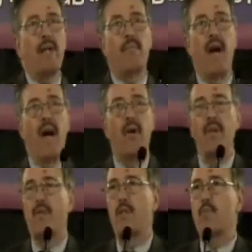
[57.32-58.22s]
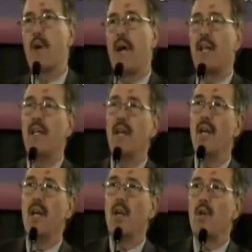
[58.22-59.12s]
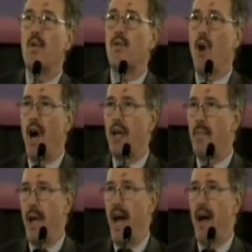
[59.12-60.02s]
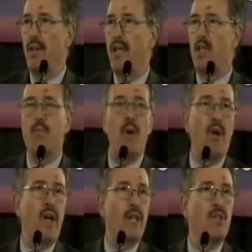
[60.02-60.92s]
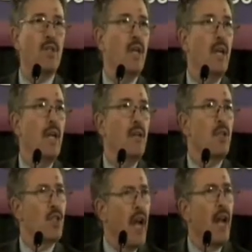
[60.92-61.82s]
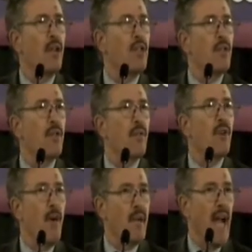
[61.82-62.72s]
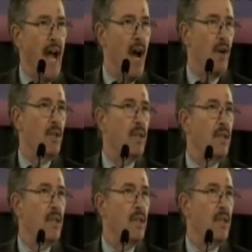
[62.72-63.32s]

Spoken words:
admire and respect, who talk about and experience the challenges of coming out.